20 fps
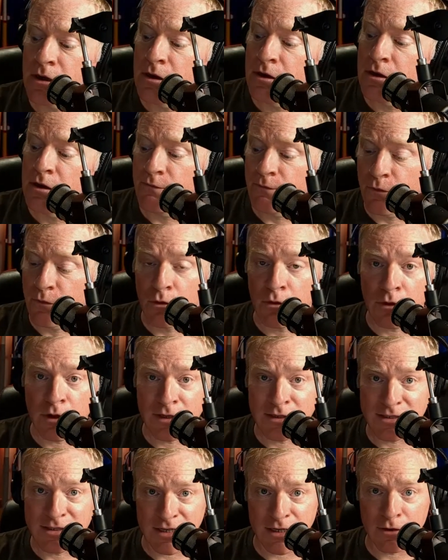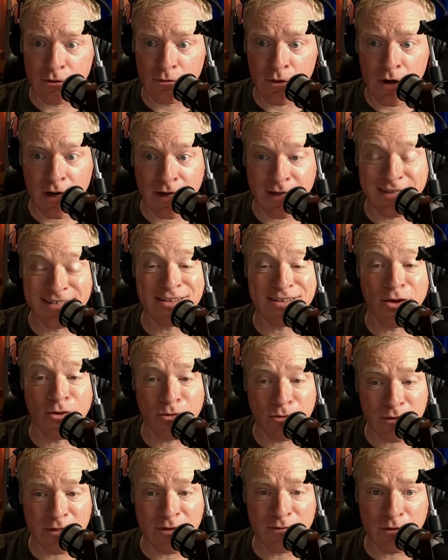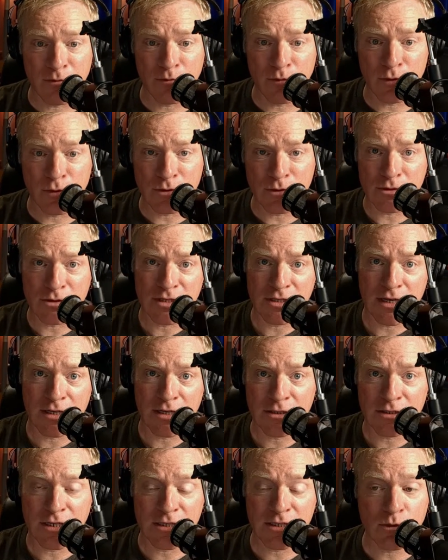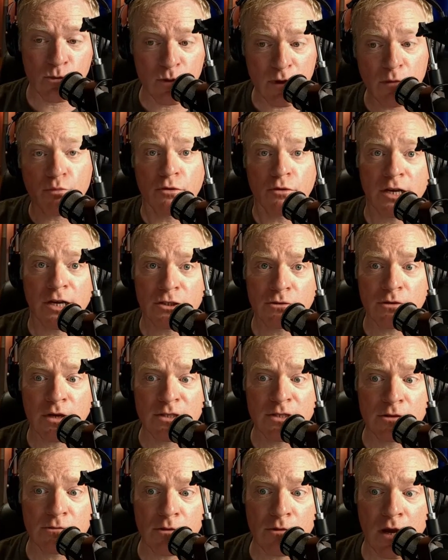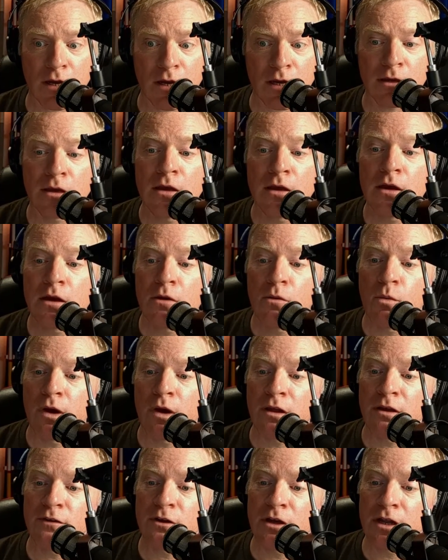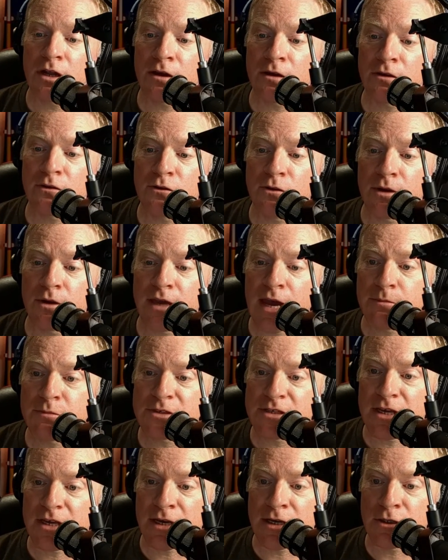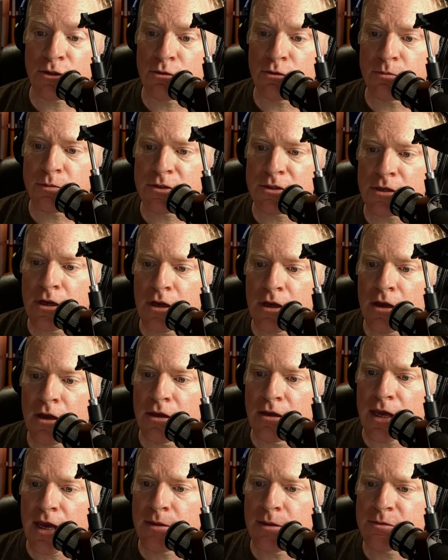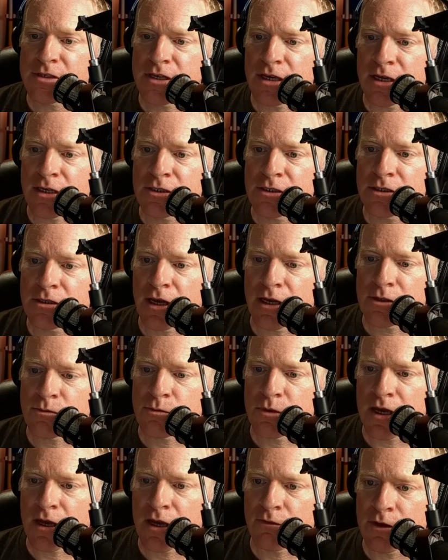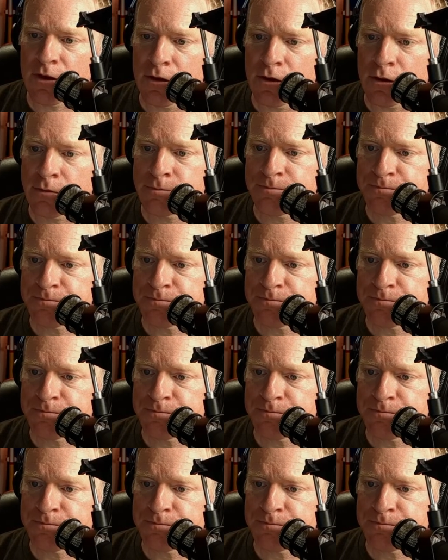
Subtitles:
for a standard rocket. It's only for a booster stage, because it will pressurize the rocket. Well, if you're going to do a gap stage, as we have here,